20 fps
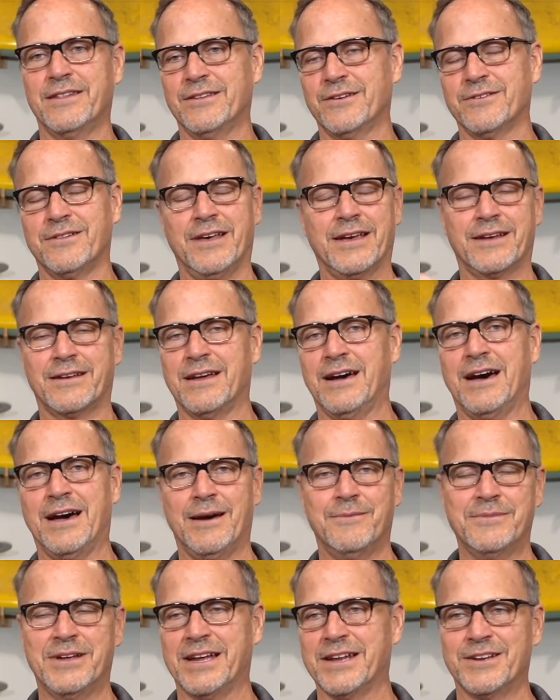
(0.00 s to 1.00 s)
And they're like,
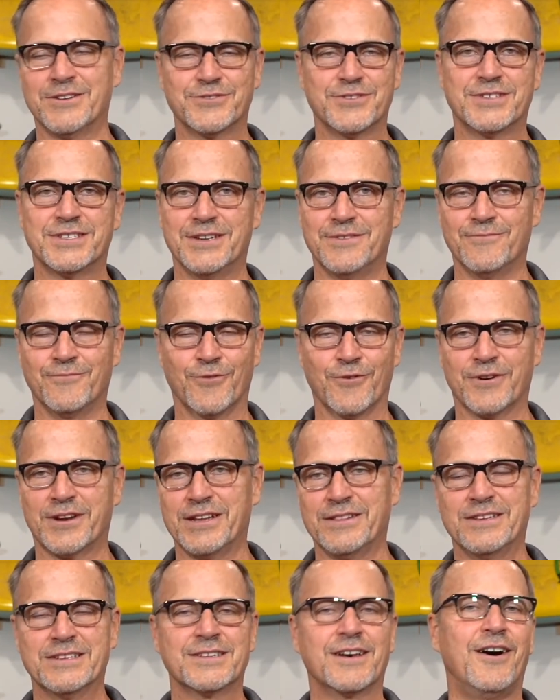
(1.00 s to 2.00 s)
nah, I'm not interested in
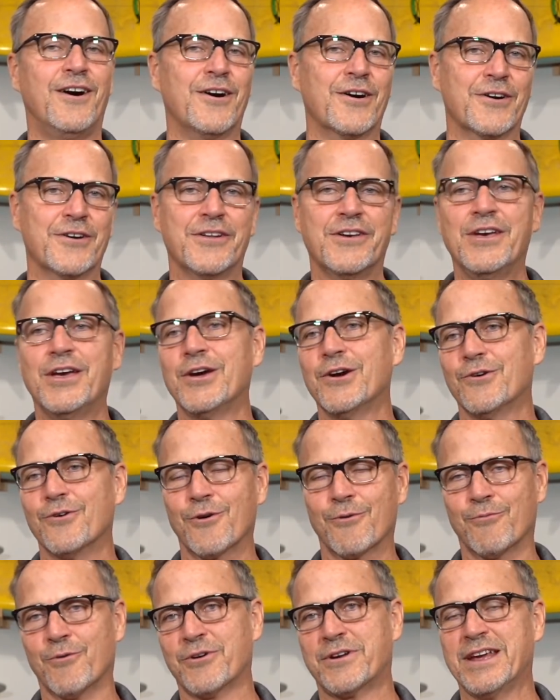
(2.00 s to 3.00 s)
working this hard
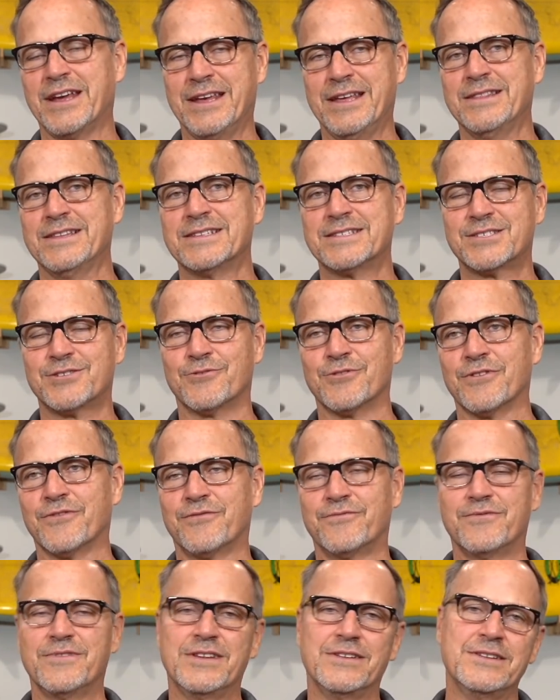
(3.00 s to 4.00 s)
or working in this sort
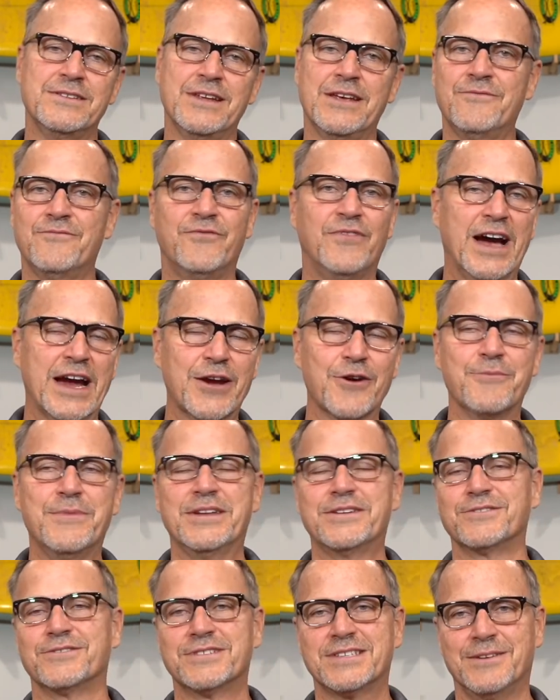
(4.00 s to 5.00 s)
of
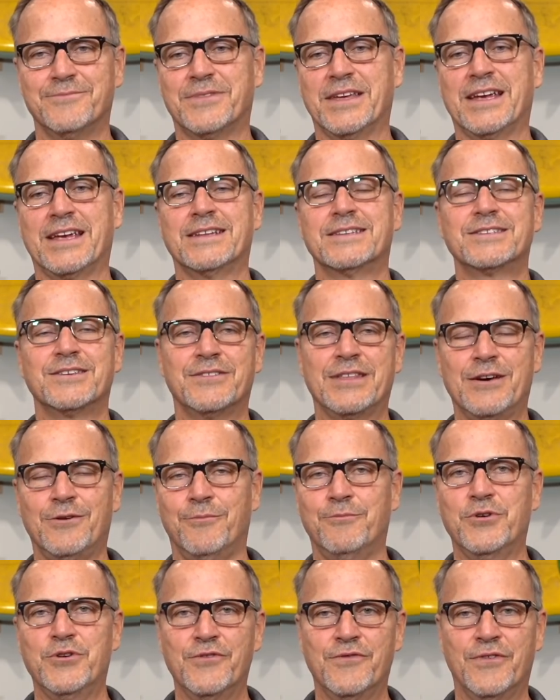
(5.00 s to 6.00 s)
environment or something, and so they'll
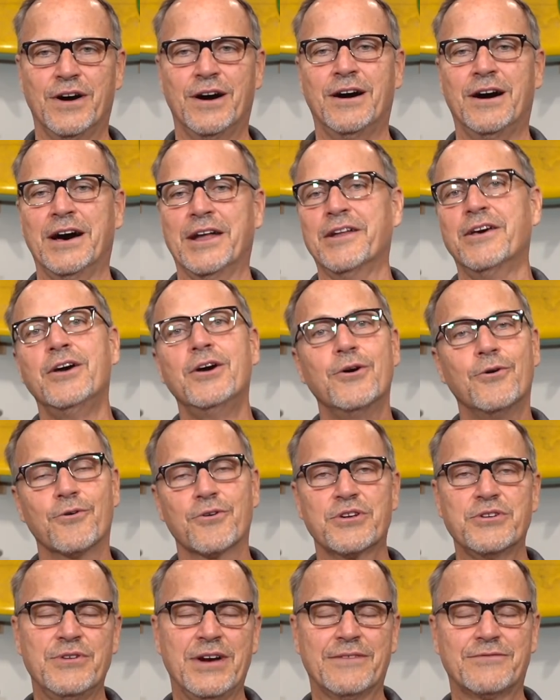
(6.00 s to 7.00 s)
move on,
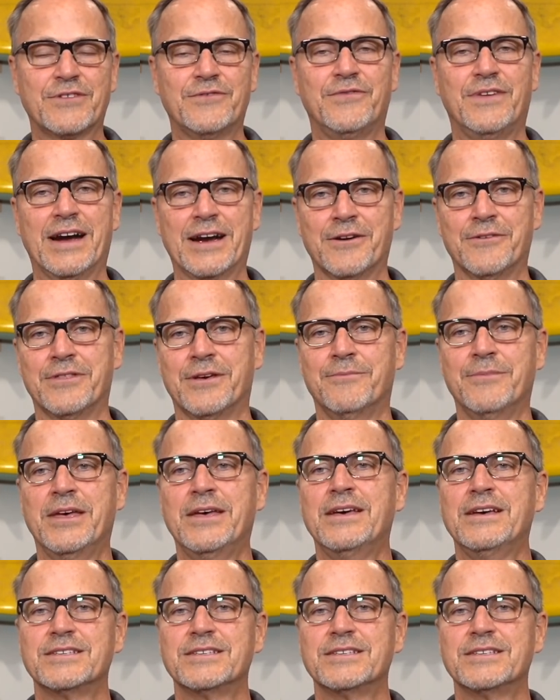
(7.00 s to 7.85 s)
or you have to fire them.